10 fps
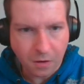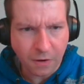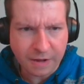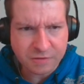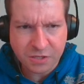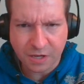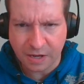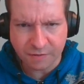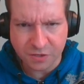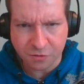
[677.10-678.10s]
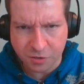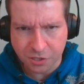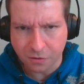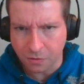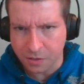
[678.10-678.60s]
Oh, I have, I have so
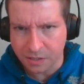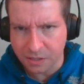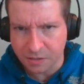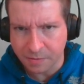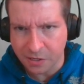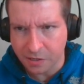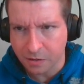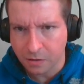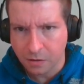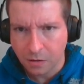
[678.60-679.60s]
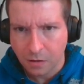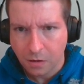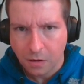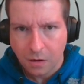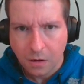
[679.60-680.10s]
much gold, it doesn't matter.
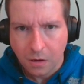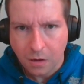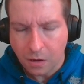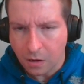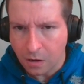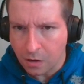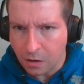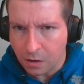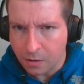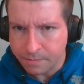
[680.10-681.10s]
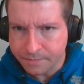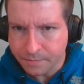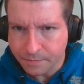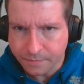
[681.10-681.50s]
Um...